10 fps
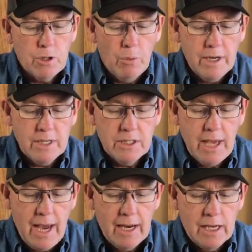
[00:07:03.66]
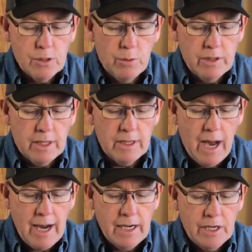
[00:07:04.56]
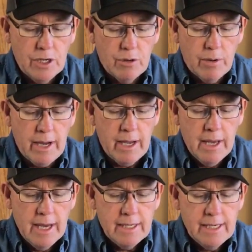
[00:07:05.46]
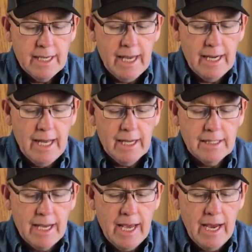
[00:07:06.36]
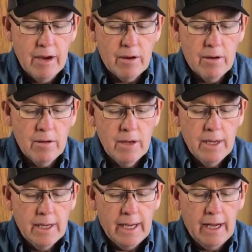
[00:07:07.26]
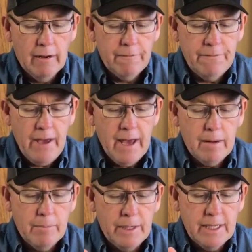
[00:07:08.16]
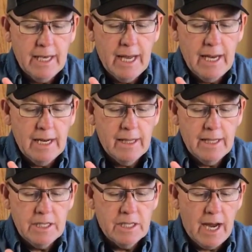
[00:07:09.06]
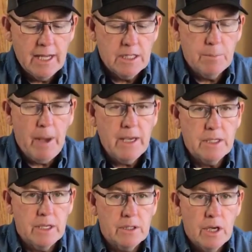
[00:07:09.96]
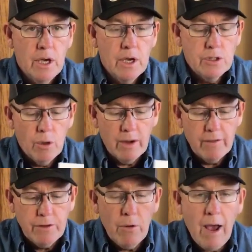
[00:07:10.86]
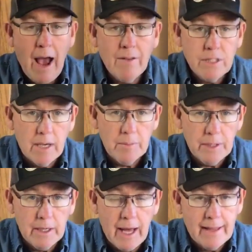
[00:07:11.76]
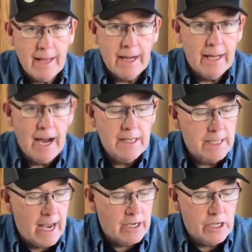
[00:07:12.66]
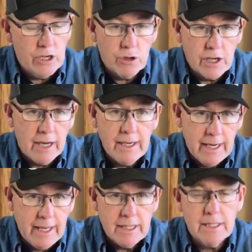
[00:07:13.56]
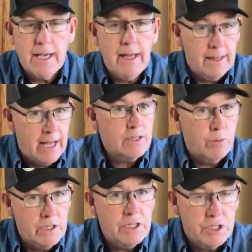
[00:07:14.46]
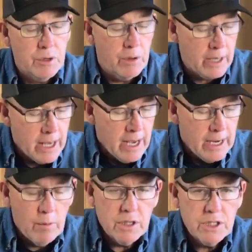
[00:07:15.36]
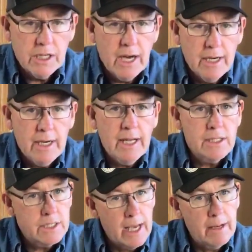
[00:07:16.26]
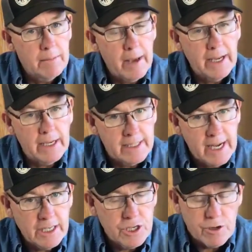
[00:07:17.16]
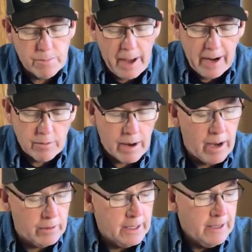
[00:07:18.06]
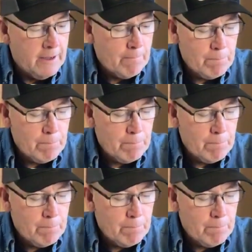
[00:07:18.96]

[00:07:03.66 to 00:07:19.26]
so what he's saying is with the ninety degree, to get into here, it'll fit, but to get into these tight spaces. So if you have something like that, guys, and you're cutting it inset, and that's what he's doing. He wants to cut it inset and make it textured background